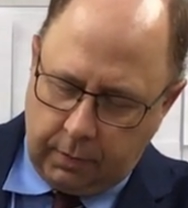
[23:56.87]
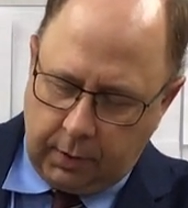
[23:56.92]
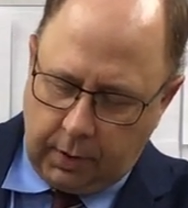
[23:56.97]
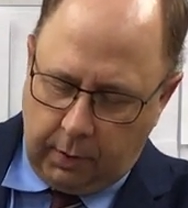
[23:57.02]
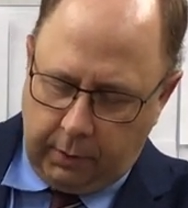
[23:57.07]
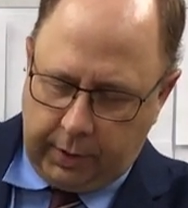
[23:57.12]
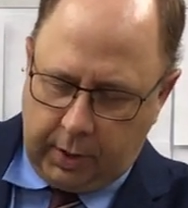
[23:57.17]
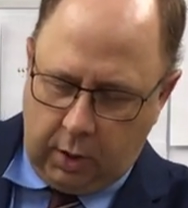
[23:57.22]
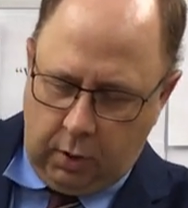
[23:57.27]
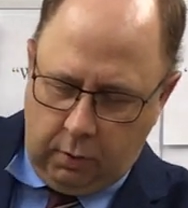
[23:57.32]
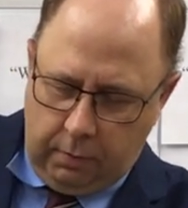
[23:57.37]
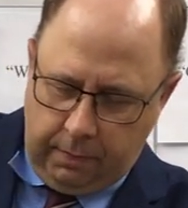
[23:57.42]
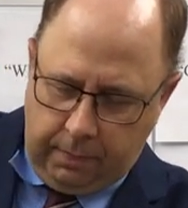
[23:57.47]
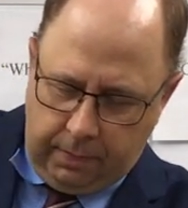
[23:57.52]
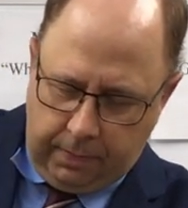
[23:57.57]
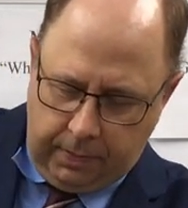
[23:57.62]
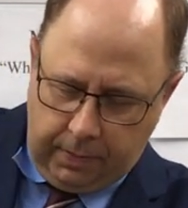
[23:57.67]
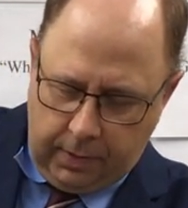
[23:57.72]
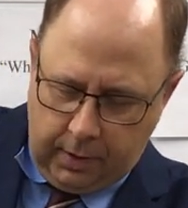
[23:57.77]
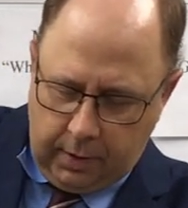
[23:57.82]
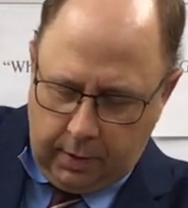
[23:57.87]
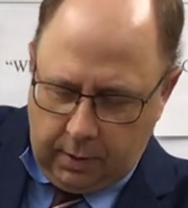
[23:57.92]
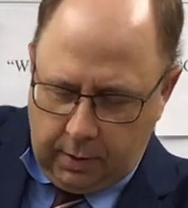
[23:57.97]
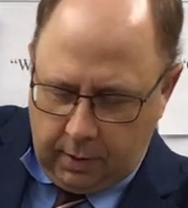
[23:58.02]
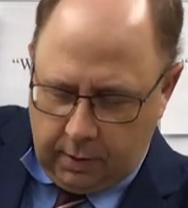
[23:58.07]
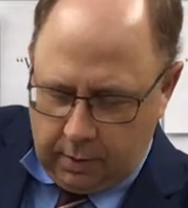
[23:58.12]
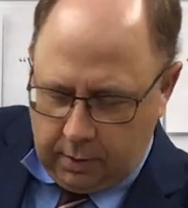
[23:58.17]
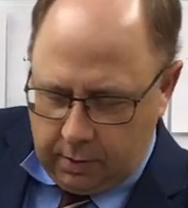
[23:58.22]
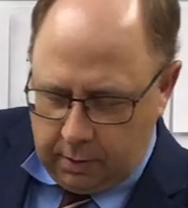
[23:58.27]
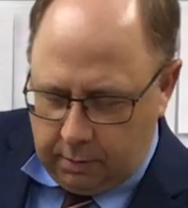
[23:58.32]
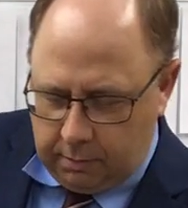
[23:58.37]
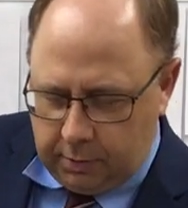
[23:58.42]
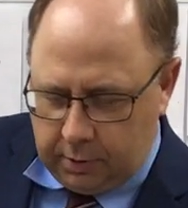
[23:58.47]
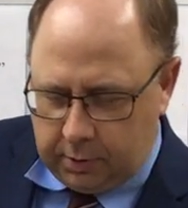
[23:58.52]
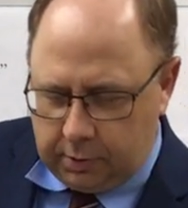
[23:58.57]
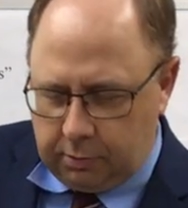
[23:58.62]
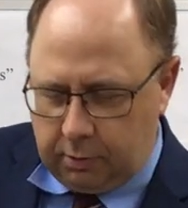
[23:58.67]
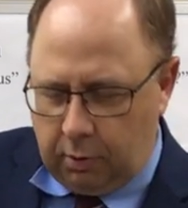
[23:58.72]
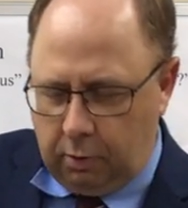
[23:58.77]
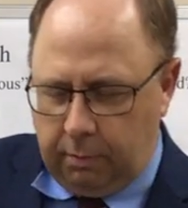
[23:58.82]
There we go. Put
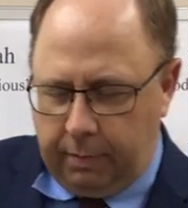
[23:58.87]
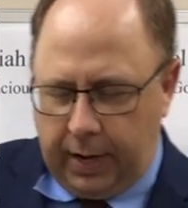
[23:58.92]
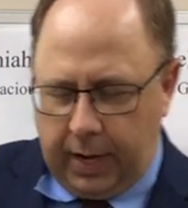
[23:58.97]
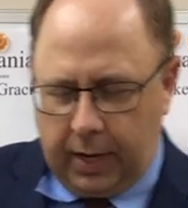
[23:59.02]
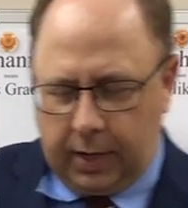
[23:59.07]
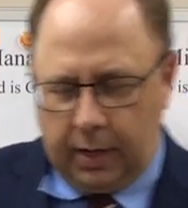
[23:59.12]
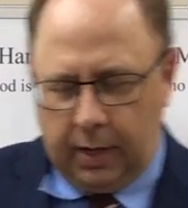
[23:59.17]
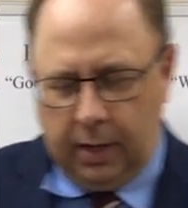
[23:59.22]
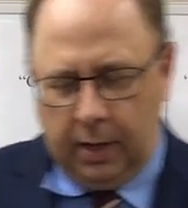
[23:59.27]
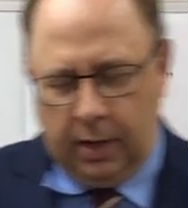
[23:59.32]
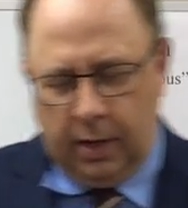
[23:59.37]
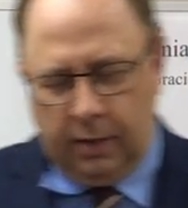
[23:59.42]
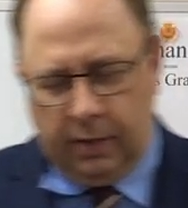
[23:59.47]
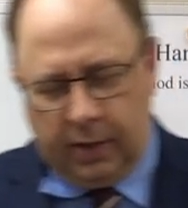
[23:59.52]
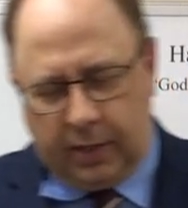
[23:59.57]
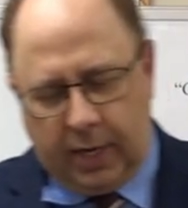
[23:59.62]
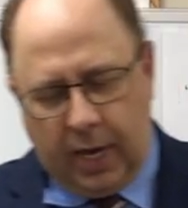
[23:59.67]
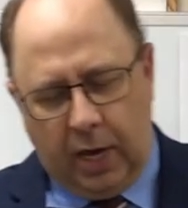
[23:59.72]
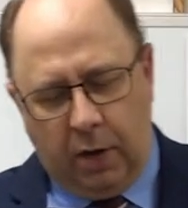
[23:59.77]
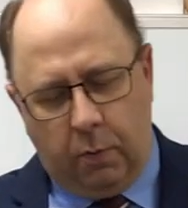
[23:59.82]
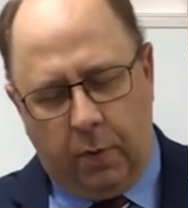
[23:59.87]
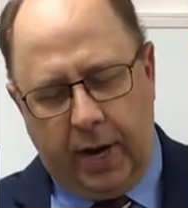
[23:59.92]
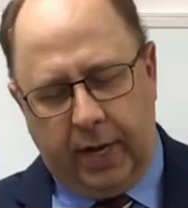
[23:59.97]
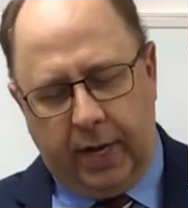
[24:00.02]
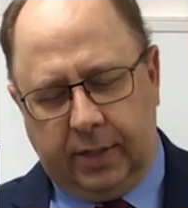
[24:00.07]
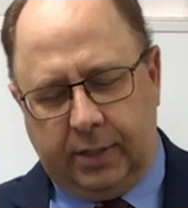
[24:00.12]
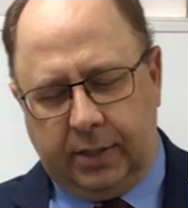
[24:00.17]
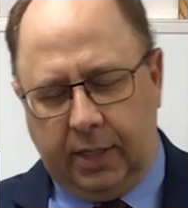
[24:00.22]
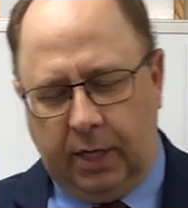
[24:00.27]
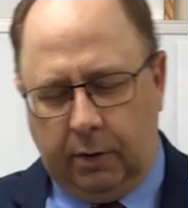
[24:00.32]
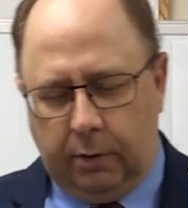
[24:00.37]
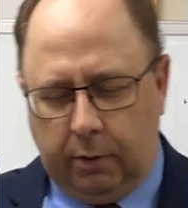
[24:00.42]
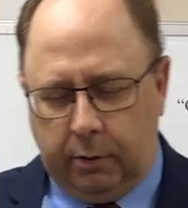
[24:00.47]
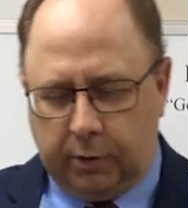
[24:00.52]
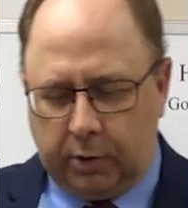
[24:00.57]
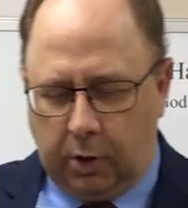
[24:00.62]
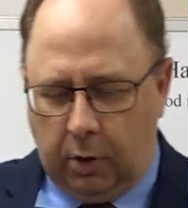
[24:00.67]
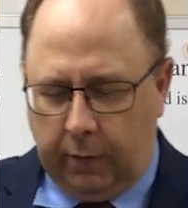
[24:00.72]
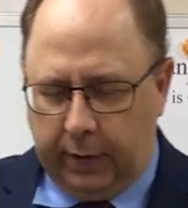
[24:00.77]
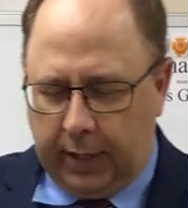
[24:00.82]
his throne back. The king to see what
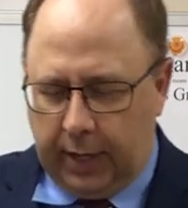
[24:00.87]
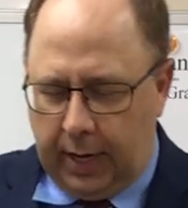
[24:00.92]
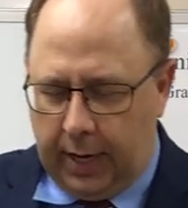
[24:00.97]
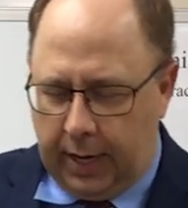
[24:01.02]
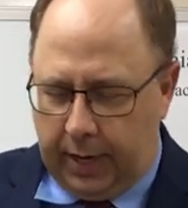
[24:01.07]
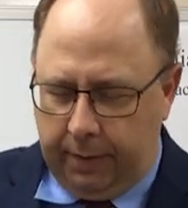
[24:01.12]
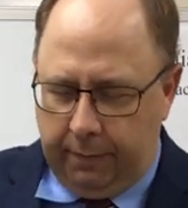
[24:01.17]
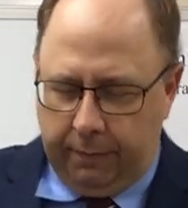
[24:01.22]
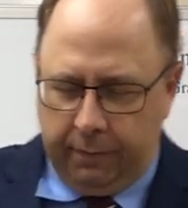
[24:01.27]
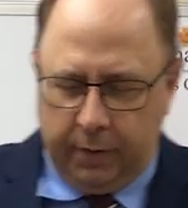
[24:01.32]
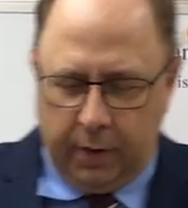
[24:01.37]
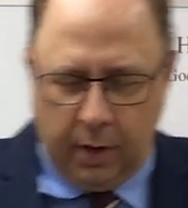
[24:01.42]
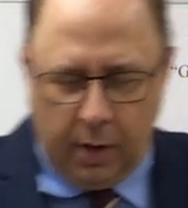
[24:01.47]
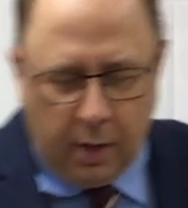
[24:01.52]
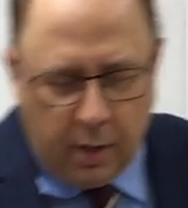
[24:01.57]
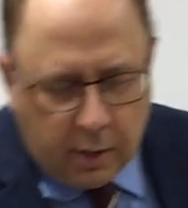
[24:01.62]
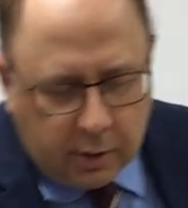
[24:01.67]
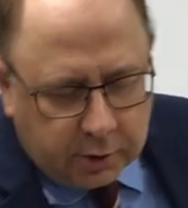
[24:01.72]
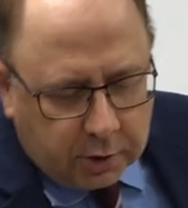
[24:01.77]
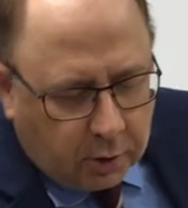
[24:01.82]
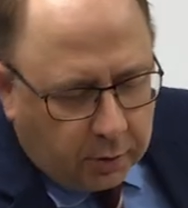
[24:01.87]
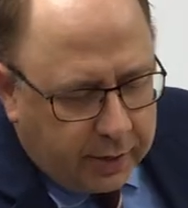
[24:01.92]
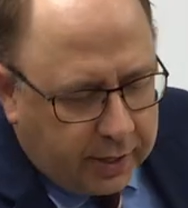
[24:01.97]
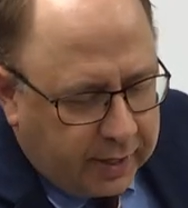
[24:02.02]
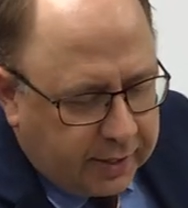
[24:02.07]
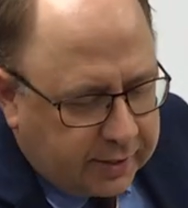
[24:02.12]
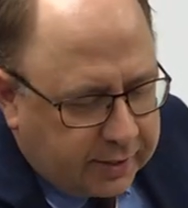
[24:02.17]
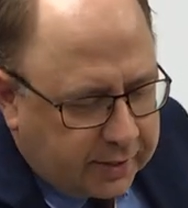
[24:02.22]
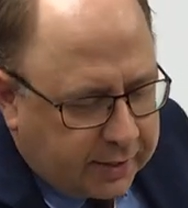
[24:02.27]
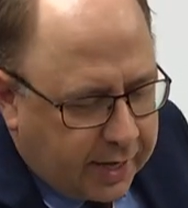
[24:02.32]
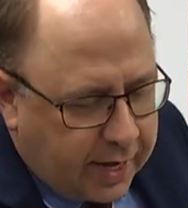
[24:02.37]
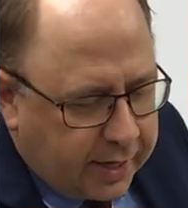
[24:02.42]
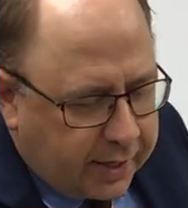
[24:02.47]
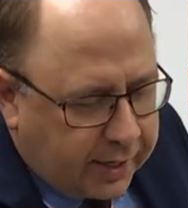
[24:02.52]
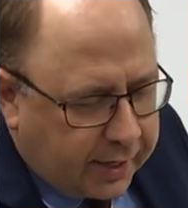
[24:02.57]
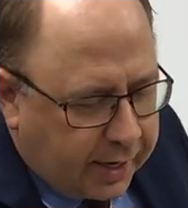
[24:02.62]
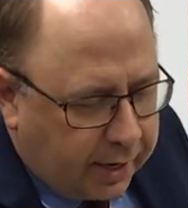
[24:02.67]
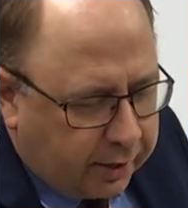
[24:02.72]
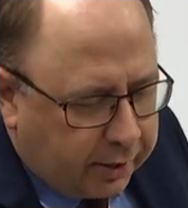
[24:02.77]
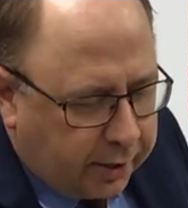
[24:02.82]
was going on, so he's
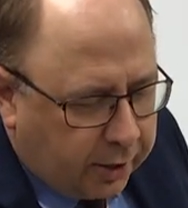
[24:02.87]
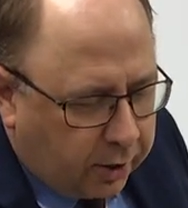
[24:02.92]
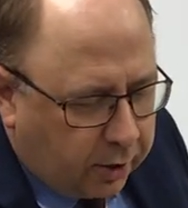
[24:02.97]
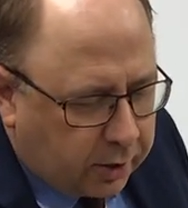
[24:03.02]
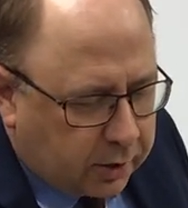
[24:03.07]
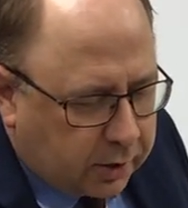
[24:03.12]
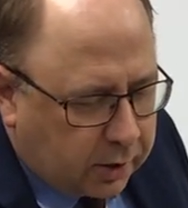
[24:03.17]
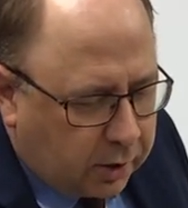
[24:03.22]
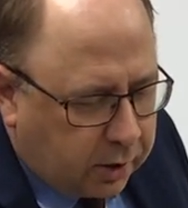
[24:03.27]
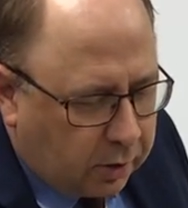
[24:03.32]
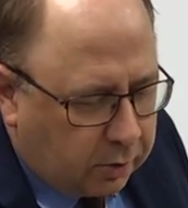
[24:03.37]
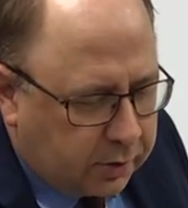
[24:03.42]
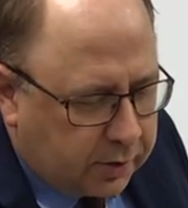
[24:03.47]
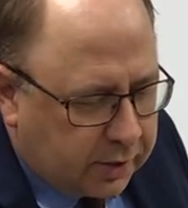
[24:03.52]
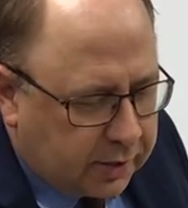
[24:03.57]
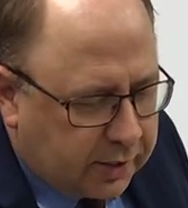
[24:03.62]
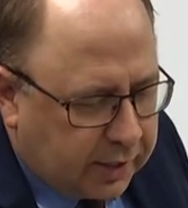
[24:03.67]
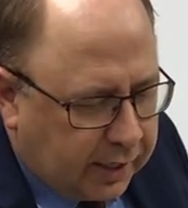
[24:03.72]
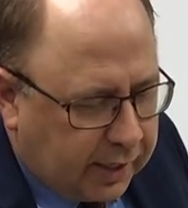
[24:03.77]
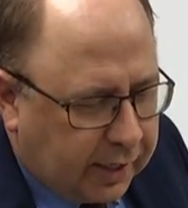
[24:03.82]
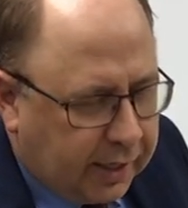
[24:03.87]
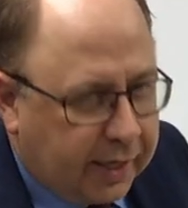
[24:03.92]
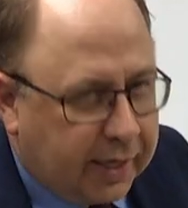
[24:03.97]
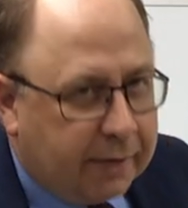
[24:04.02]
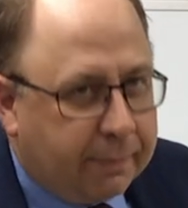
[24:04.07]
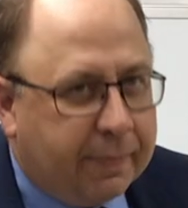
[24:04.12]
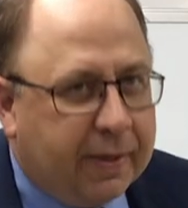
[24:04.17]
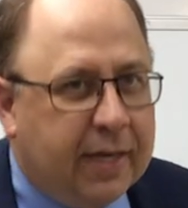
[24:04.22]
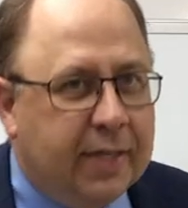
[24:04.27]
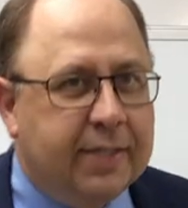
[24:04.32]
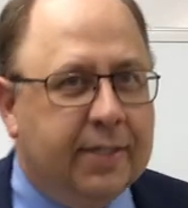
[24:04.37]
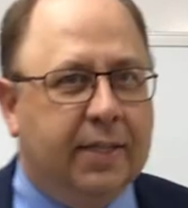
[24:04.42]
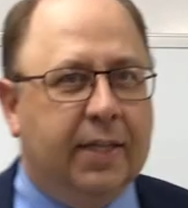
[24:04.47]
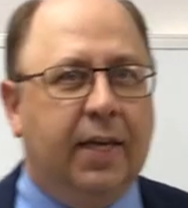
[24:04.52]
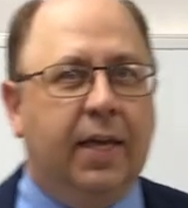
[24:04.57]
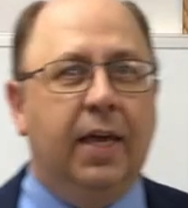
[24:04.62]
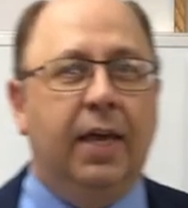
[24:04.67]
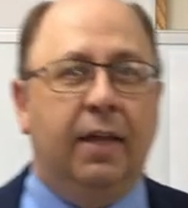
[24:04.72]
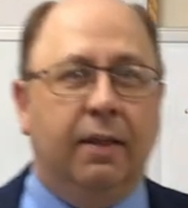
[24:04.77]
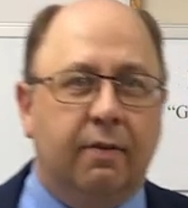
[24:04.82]
standing out here as close as he can get because of the
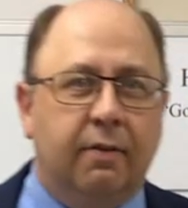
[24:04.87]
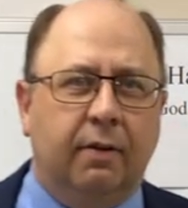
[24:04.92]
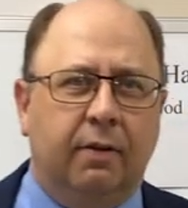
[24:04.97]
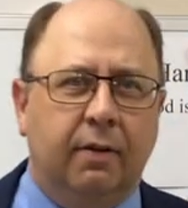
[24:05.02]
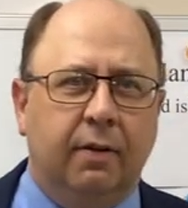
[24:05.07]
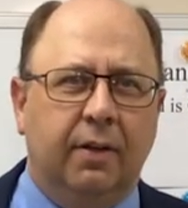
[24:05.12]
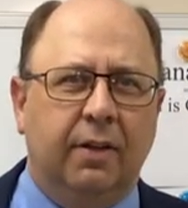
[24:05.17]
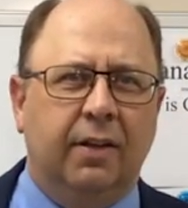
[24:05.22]
heat.